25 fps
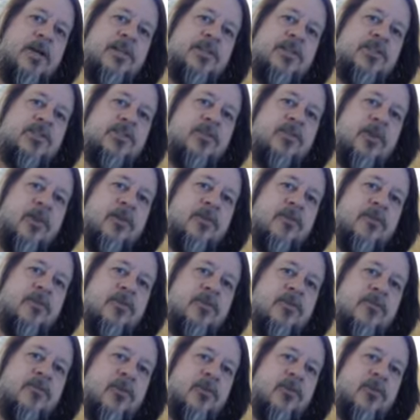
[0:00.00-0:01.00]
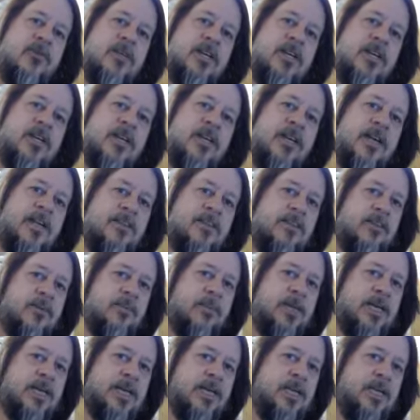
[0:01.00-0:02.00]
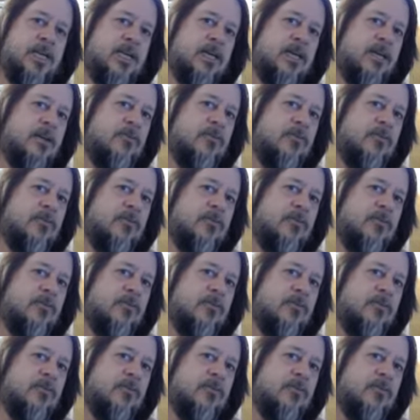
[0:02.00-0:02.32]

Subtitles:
start the voting at the beginning